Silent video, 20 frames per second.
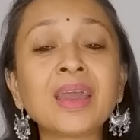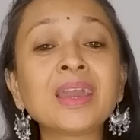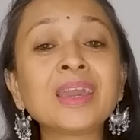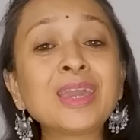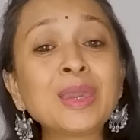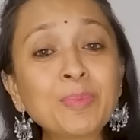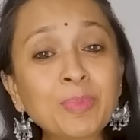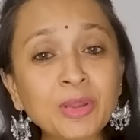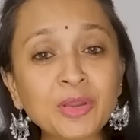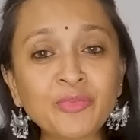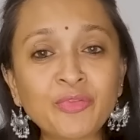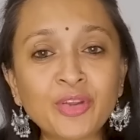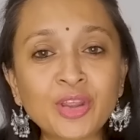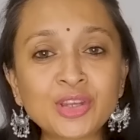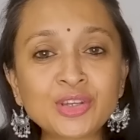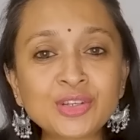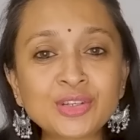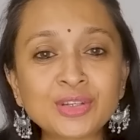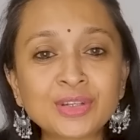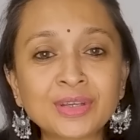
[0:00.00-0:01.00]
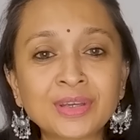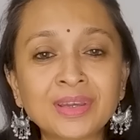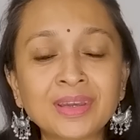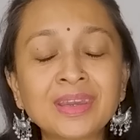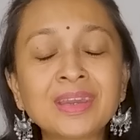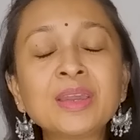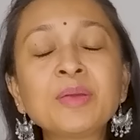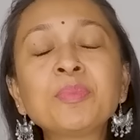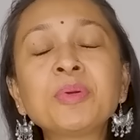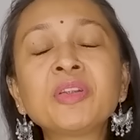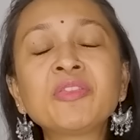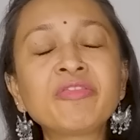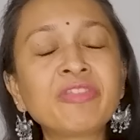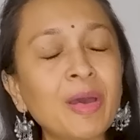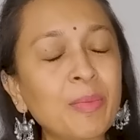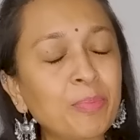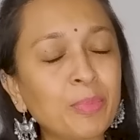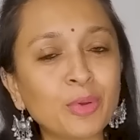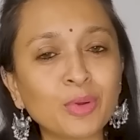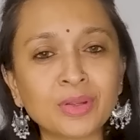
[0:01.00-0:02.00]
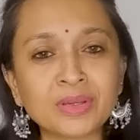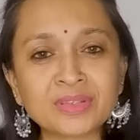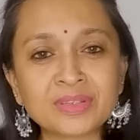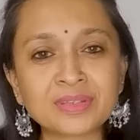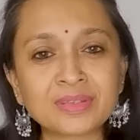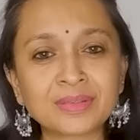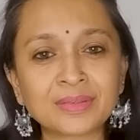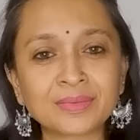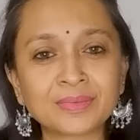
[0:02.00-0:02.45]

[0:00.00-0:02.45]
Keep it fresh, keep it fabulous.